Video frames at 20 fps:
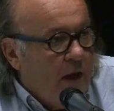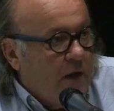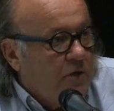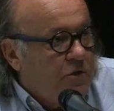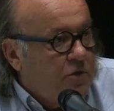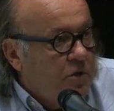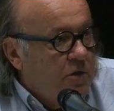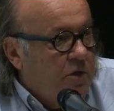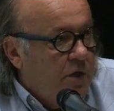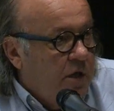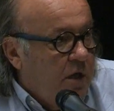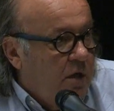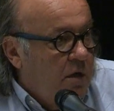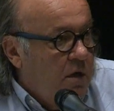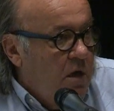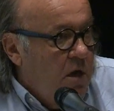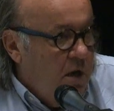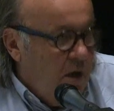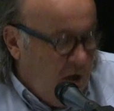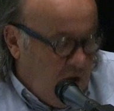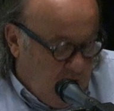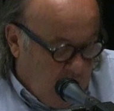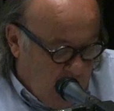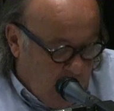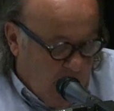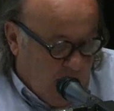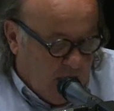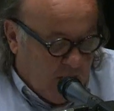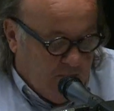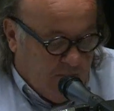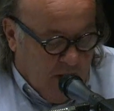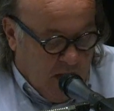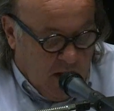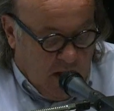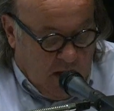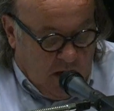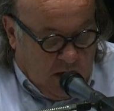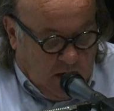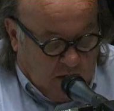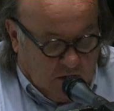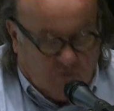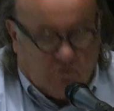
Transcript: asserted, and he had his